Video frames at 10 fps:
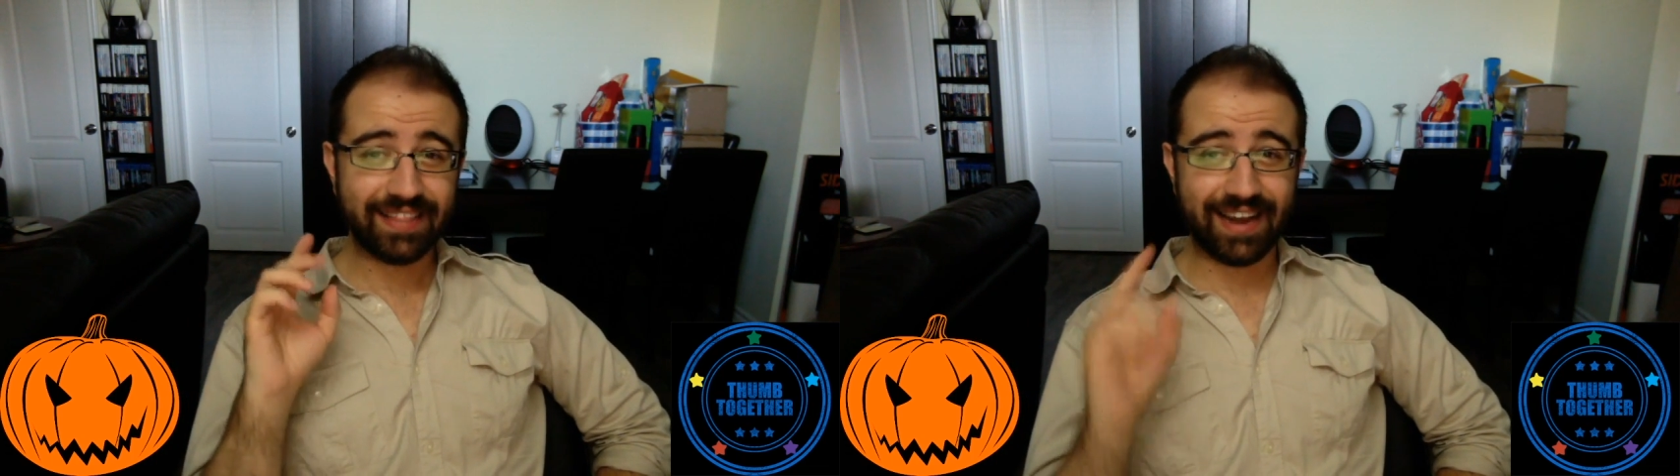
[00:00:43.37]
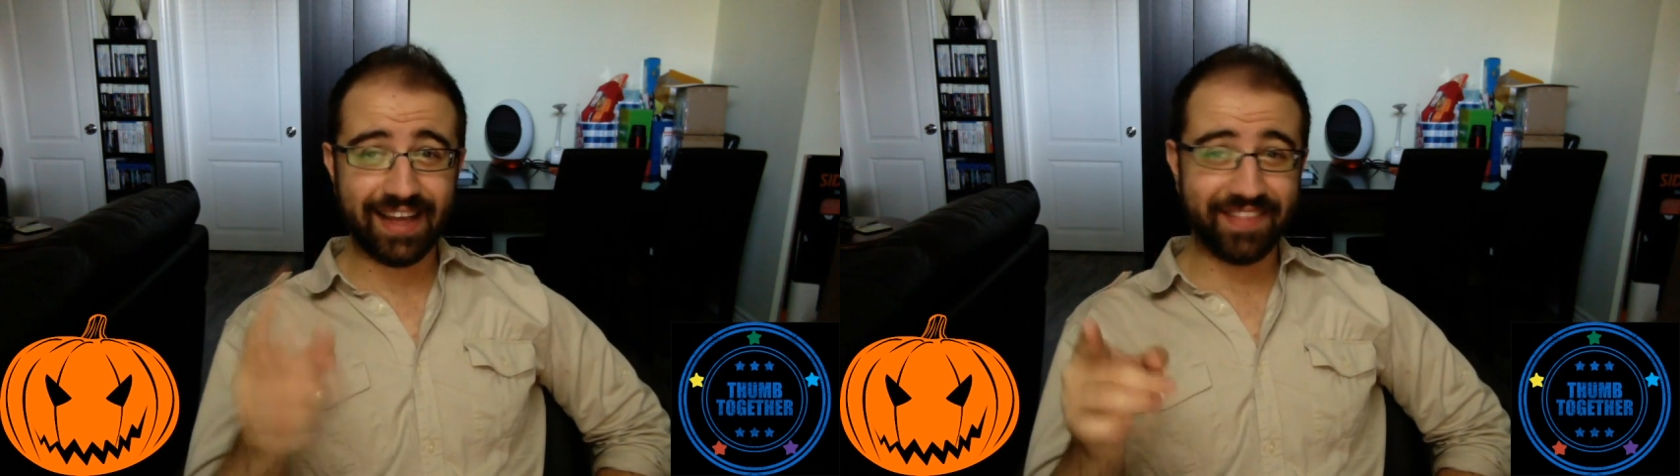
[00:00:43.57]

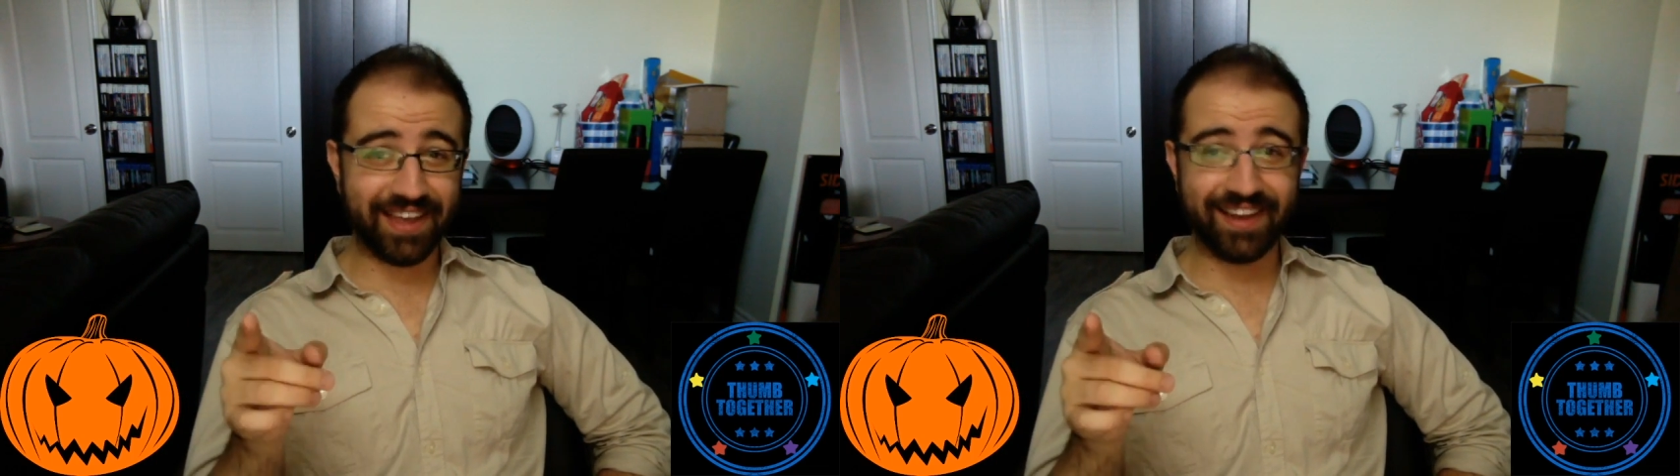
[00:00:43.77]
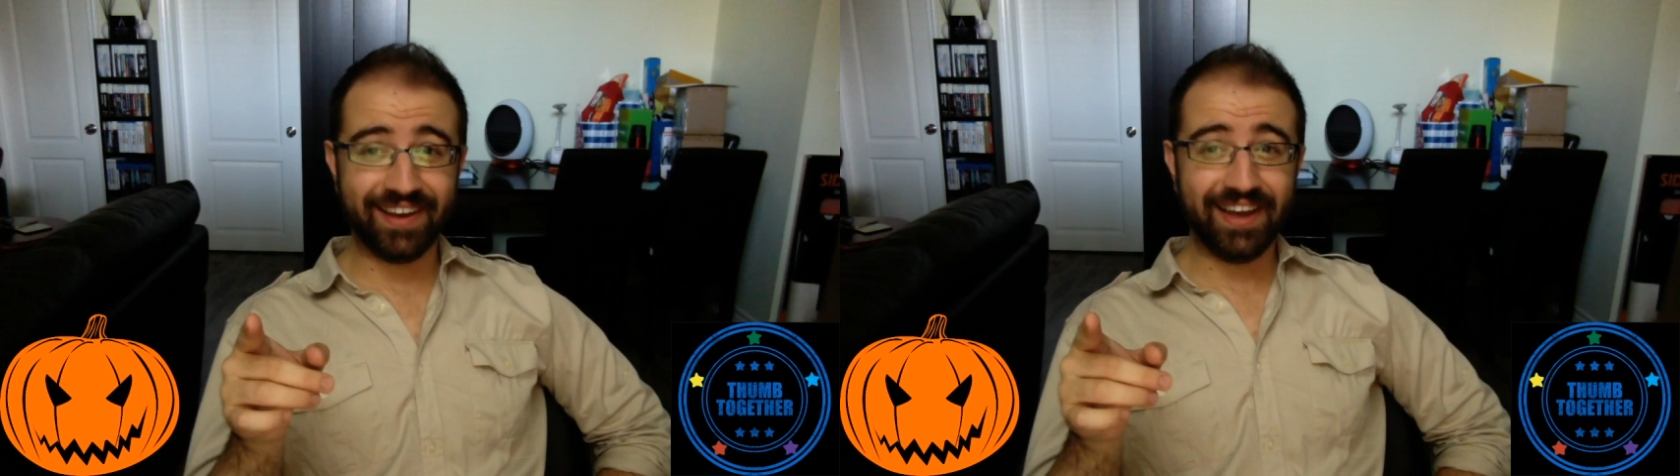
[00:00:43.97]
that I
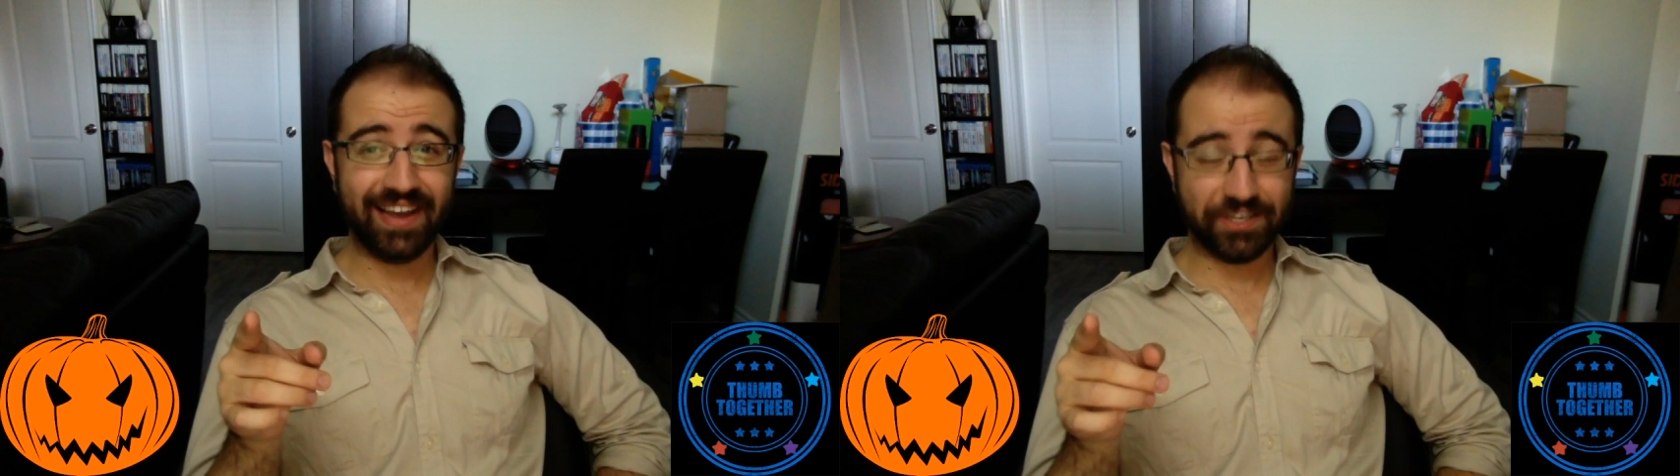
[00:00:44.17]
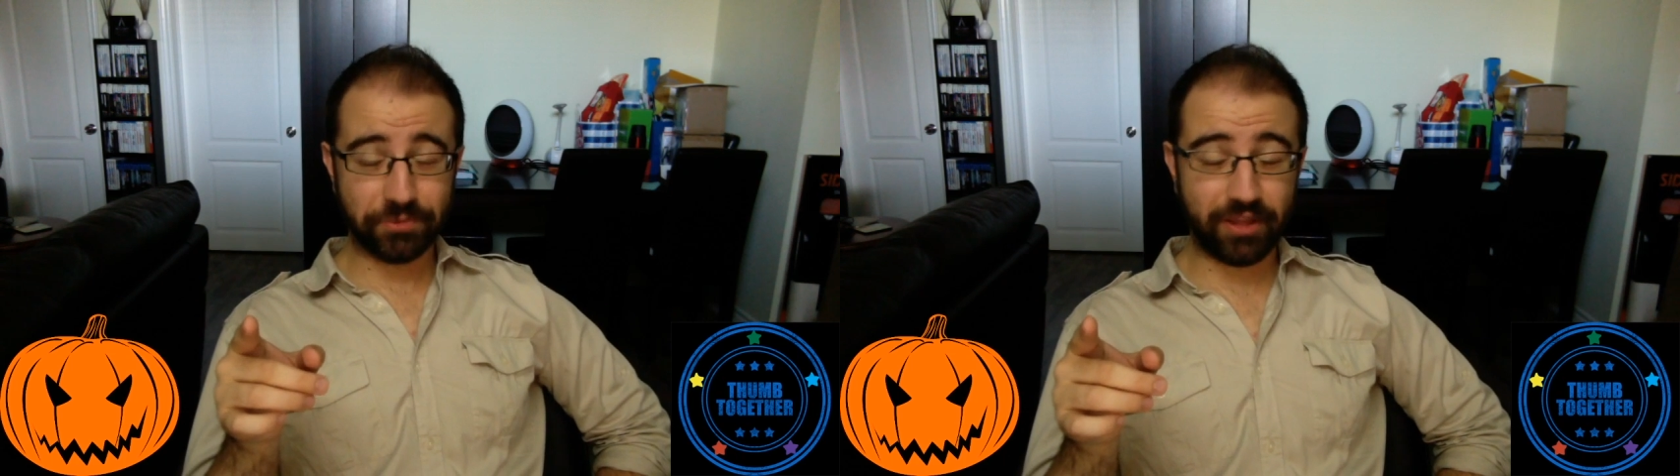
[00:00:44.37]
think
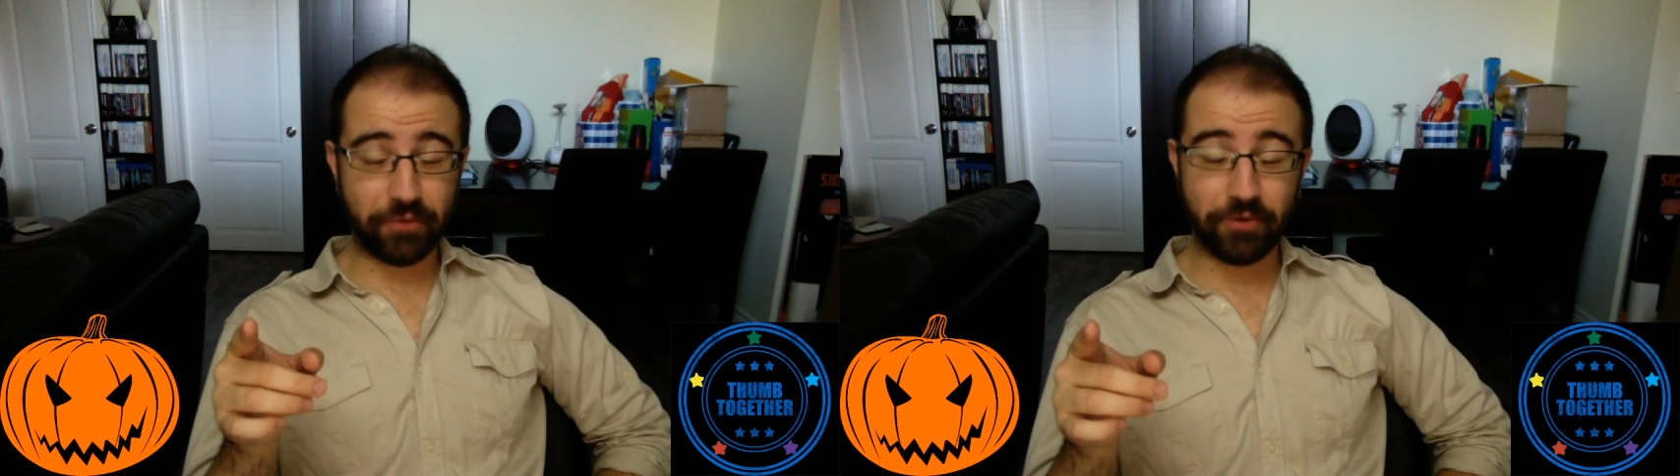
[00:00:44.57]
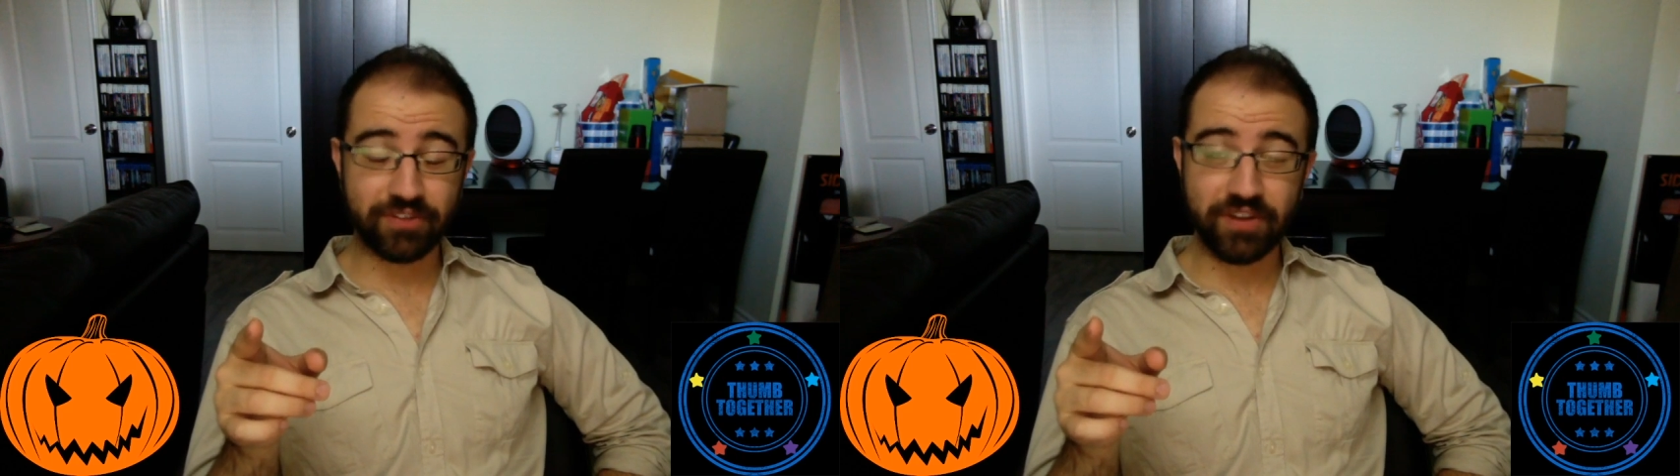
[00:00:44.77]
is
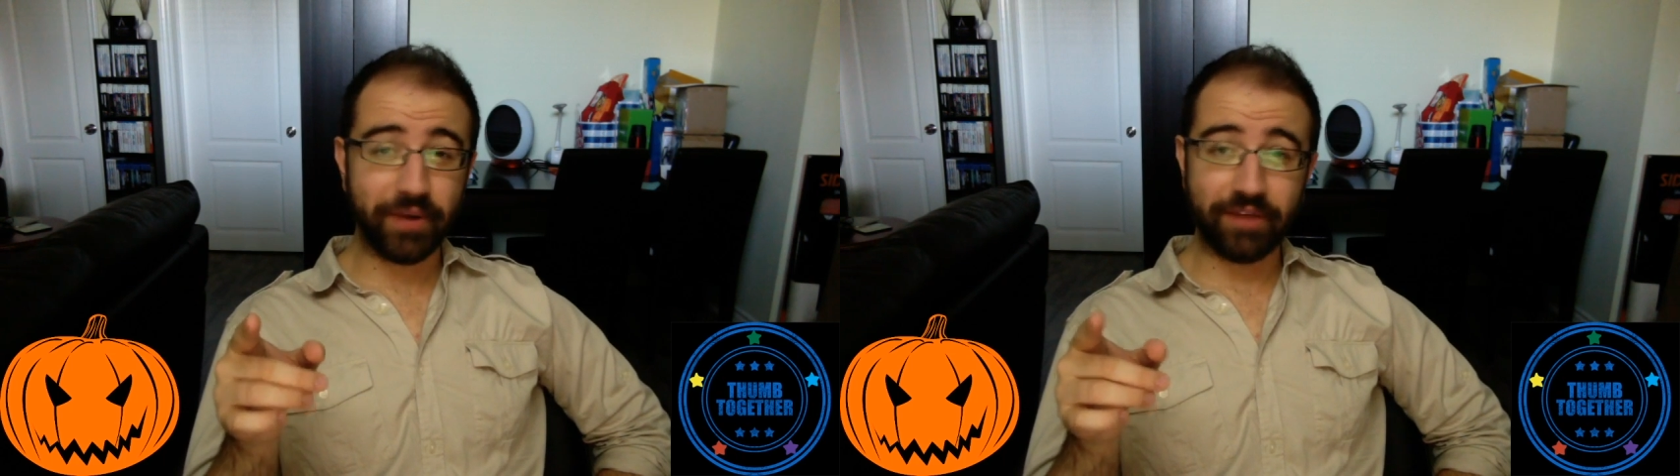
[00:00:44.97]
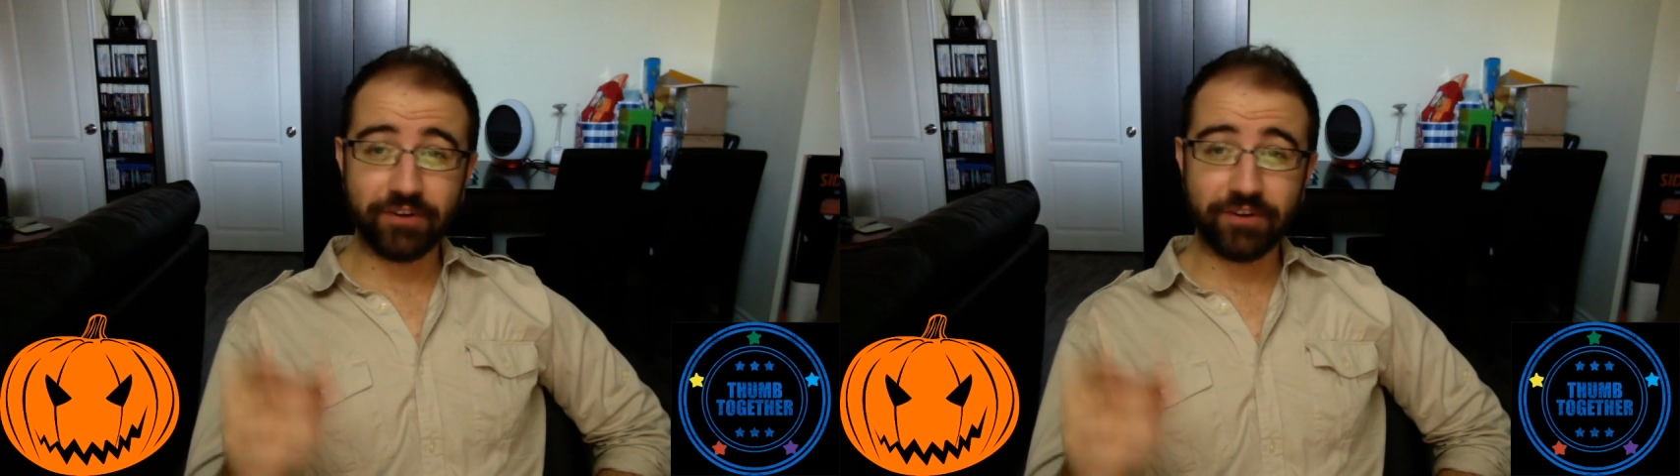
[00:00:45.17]
really worth knowing.